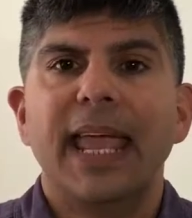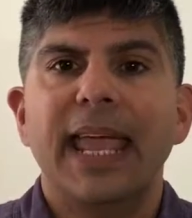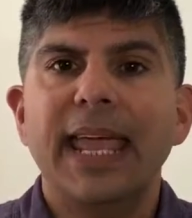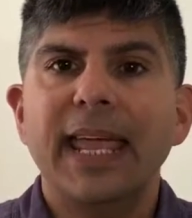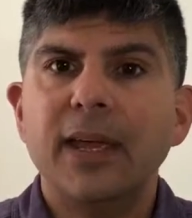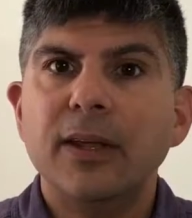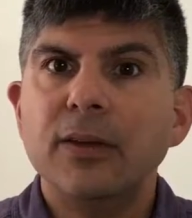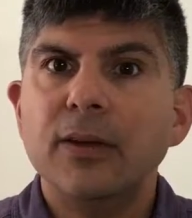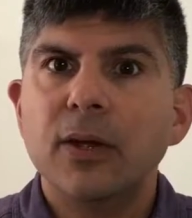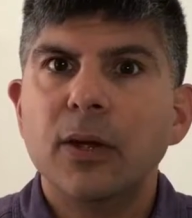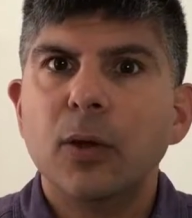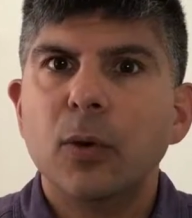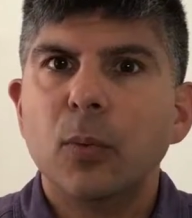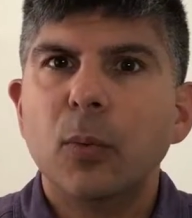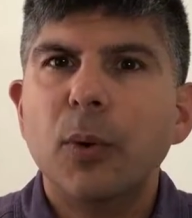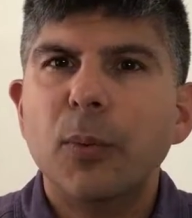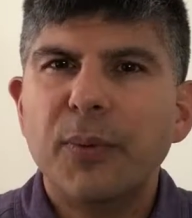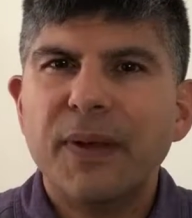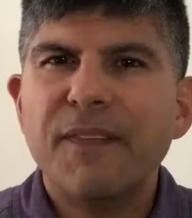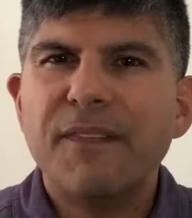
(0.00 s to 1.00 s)
And
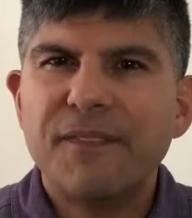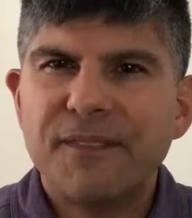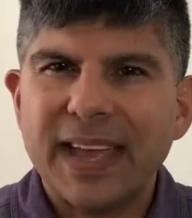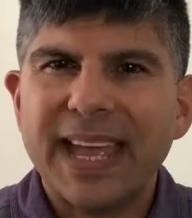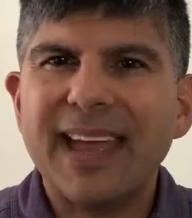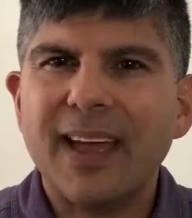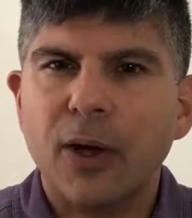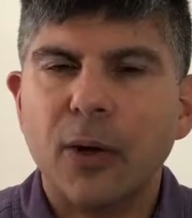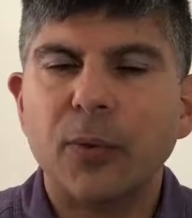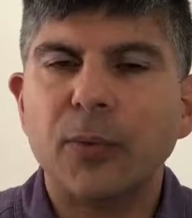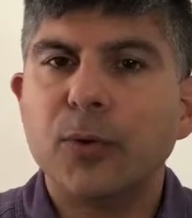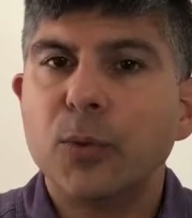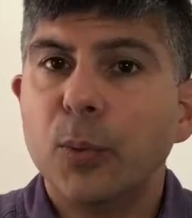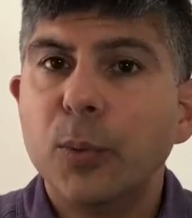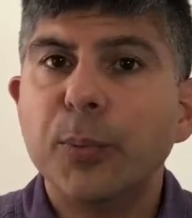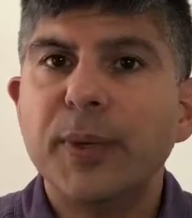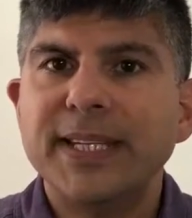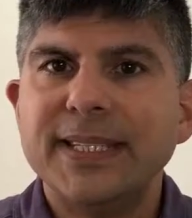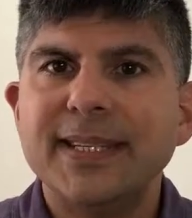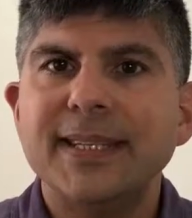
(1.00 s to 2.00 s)
what we found
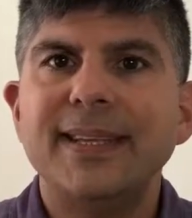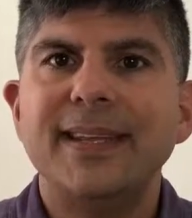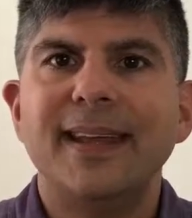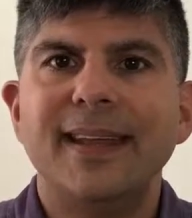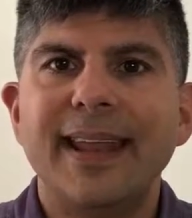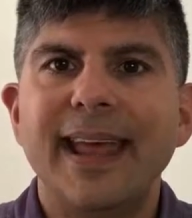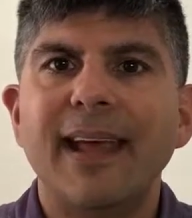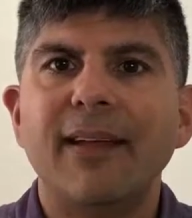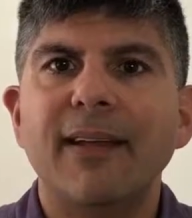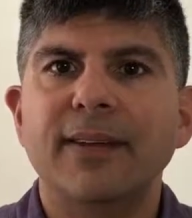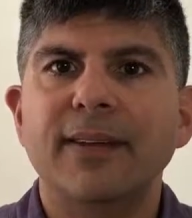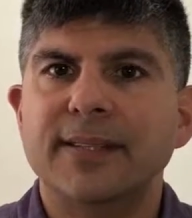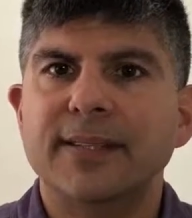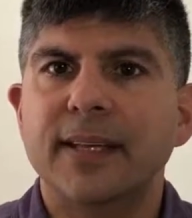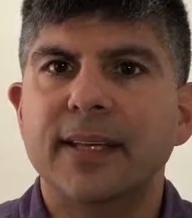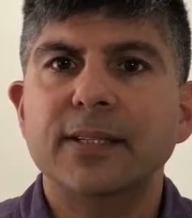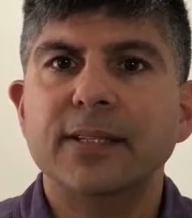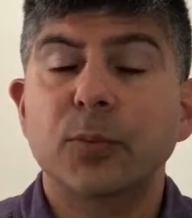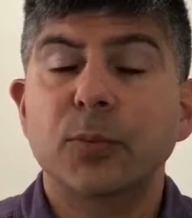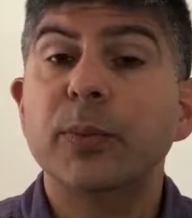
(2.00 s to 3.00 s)
when we did the
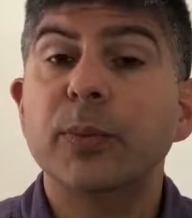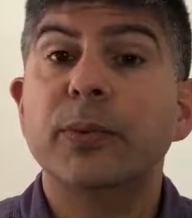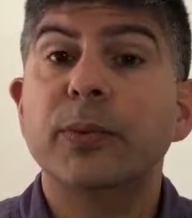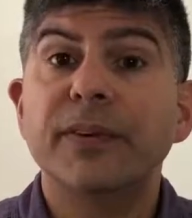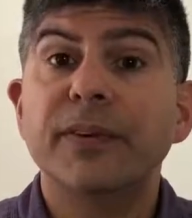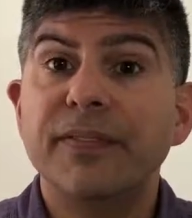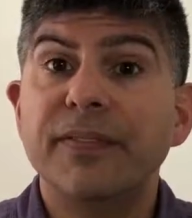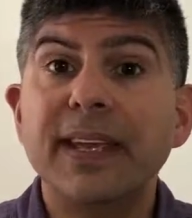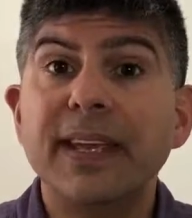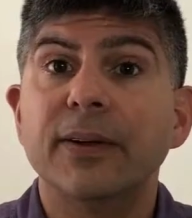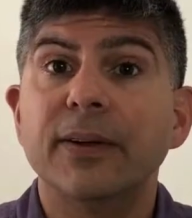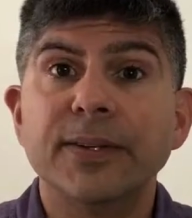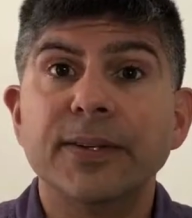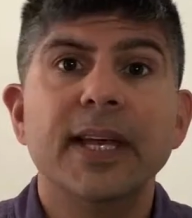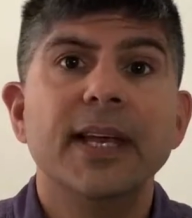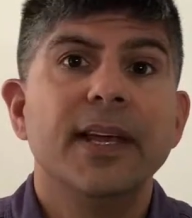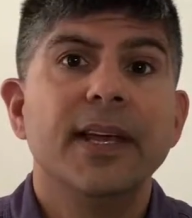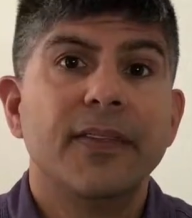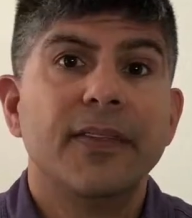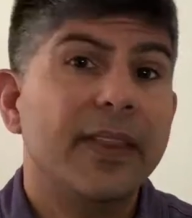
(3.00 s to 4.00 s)
analysis, we revealed
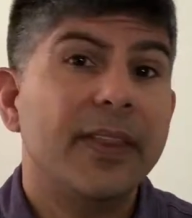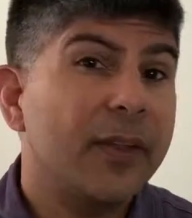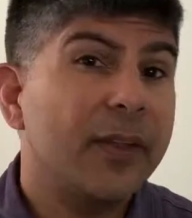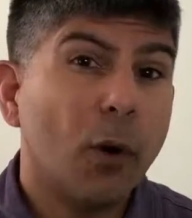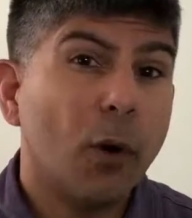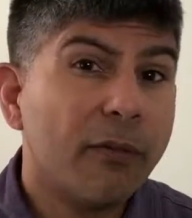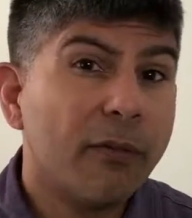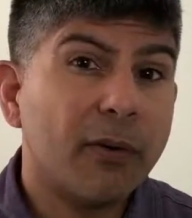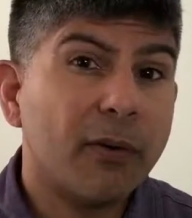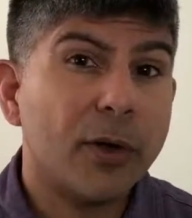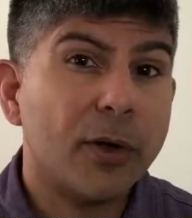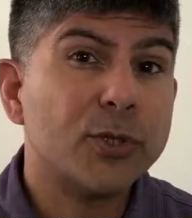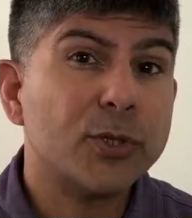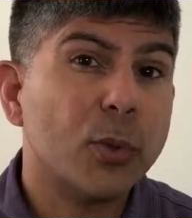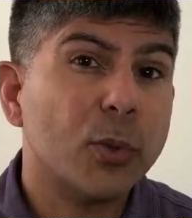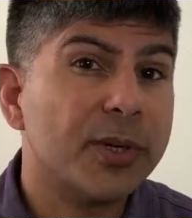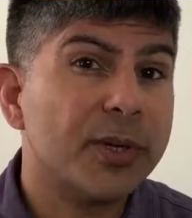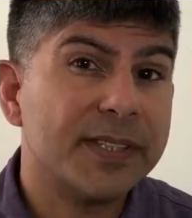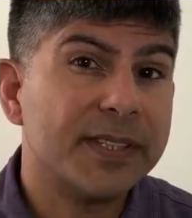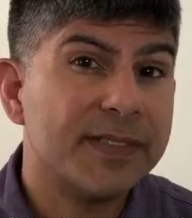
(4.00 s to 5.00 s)
that the overall
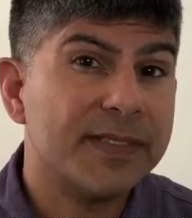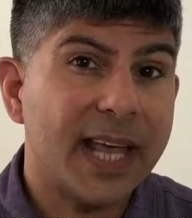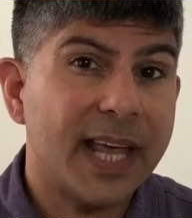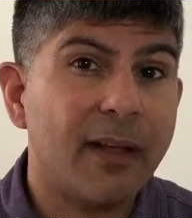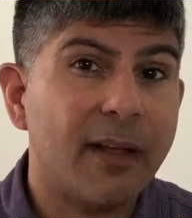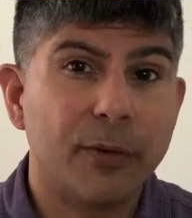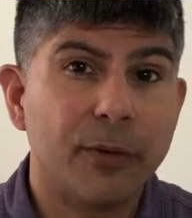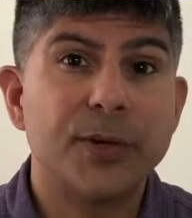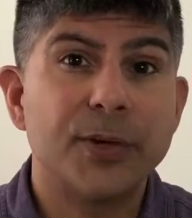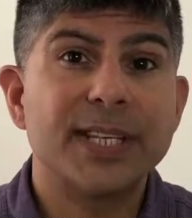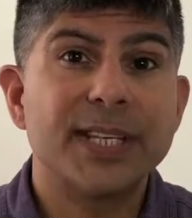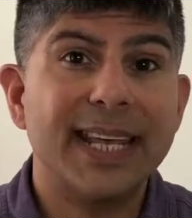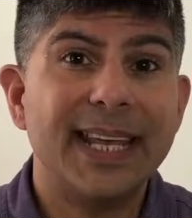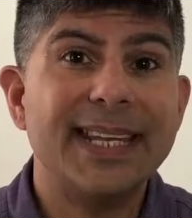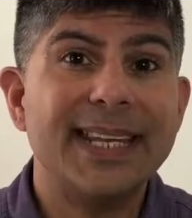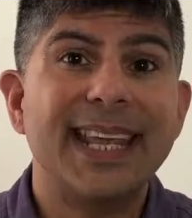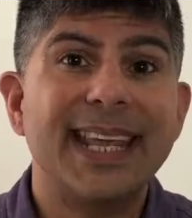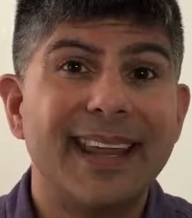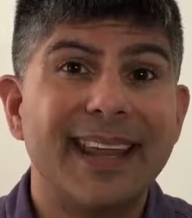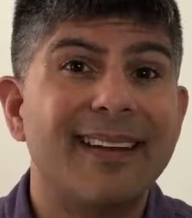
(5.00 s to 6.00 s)
scores of tellers
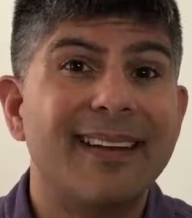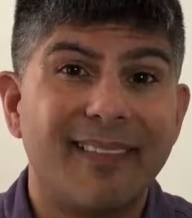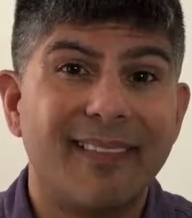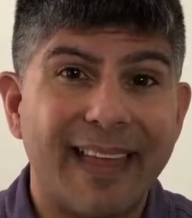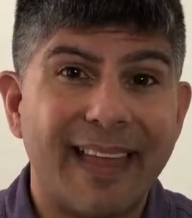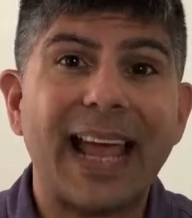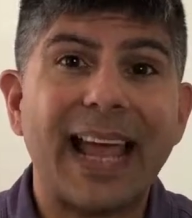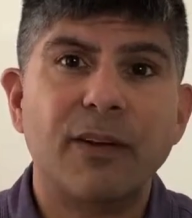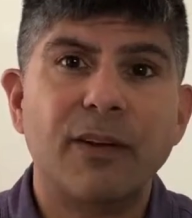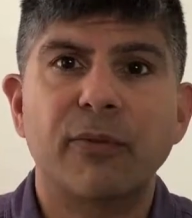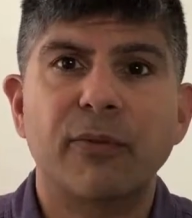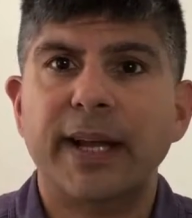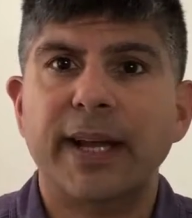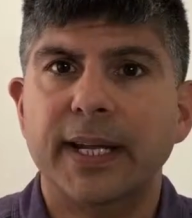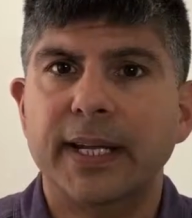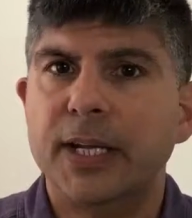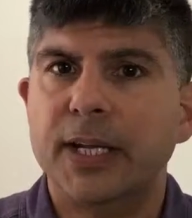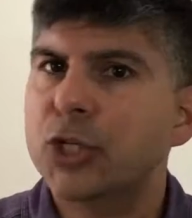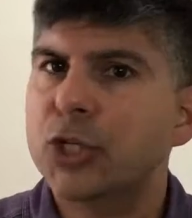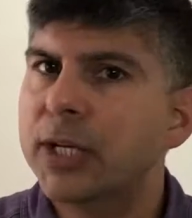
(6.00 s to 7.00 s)
indicated a lack of
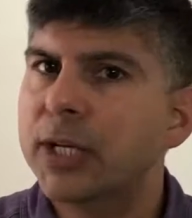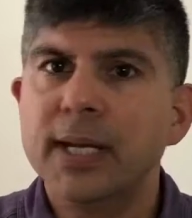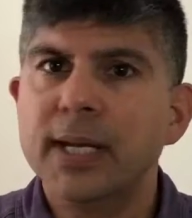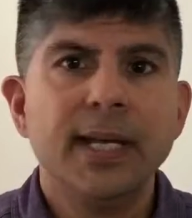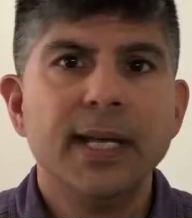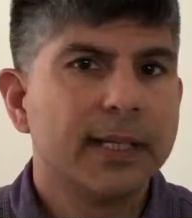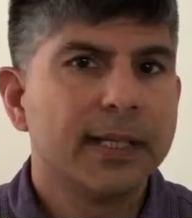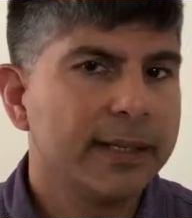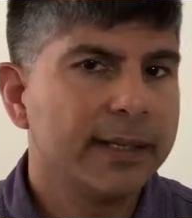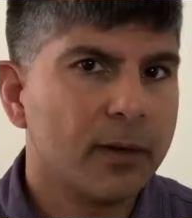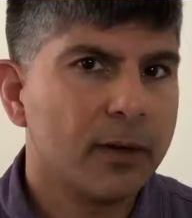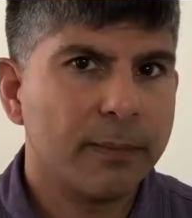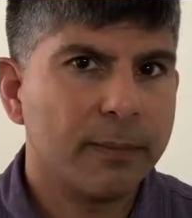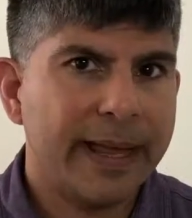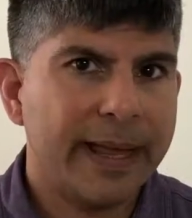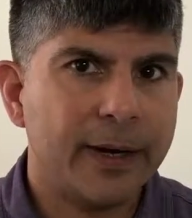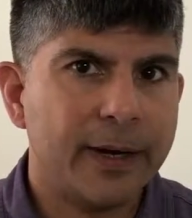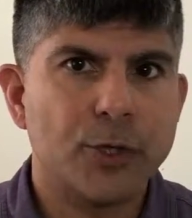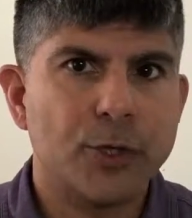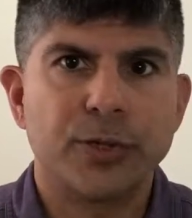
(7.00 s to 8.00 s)
recognition, little
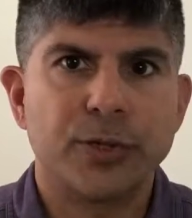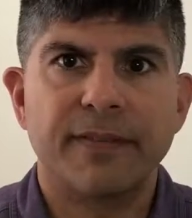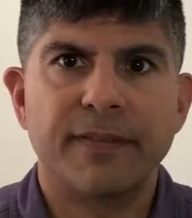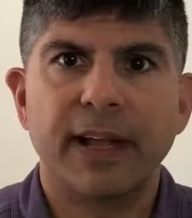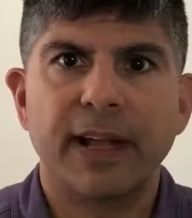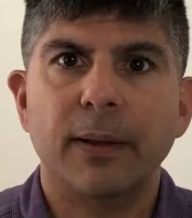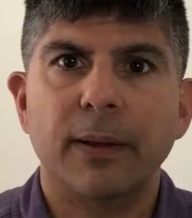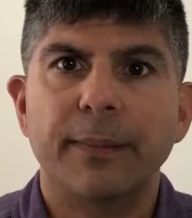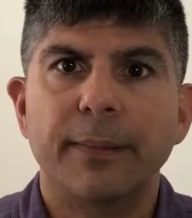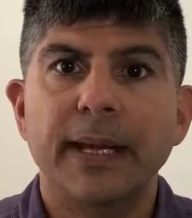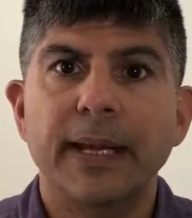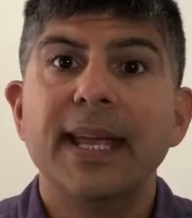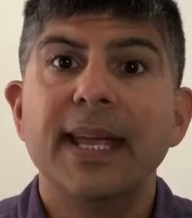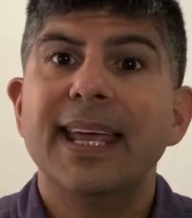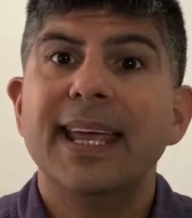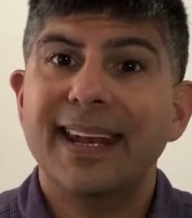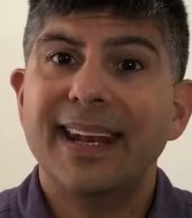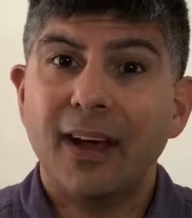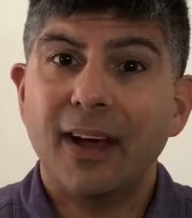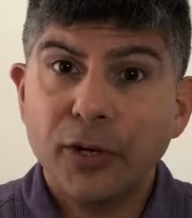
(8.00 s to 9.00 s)
manager development,
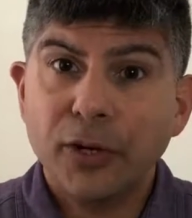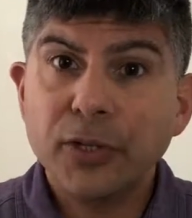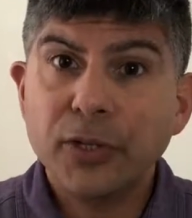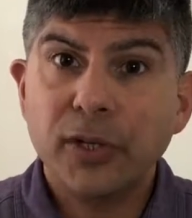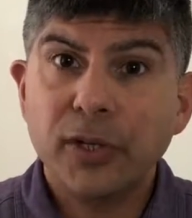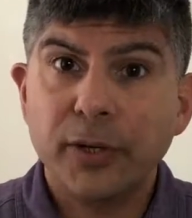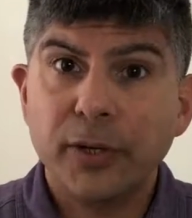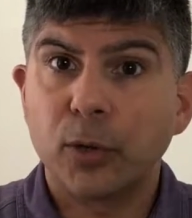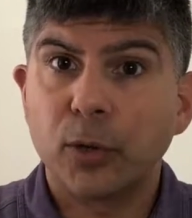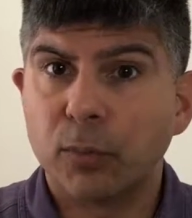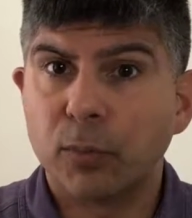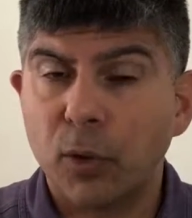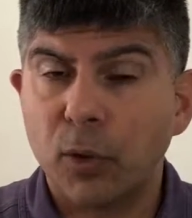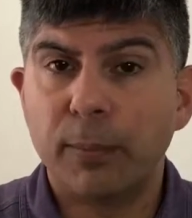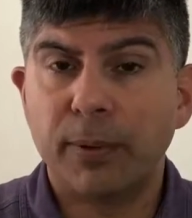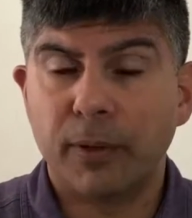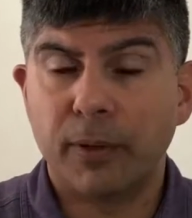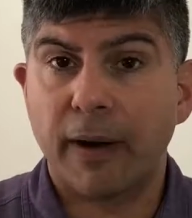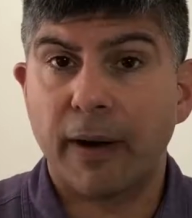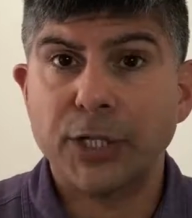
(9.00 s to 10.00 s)
and unclear
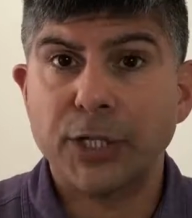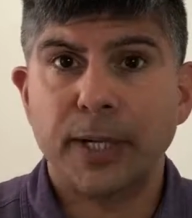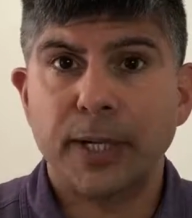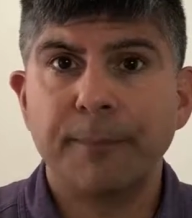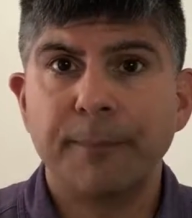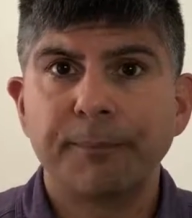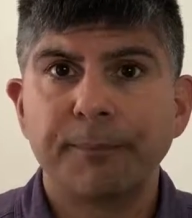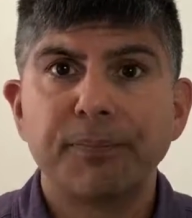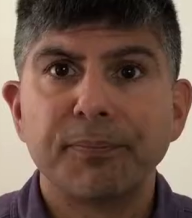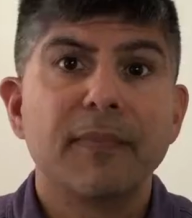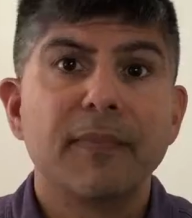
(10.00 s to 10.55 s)
role progression.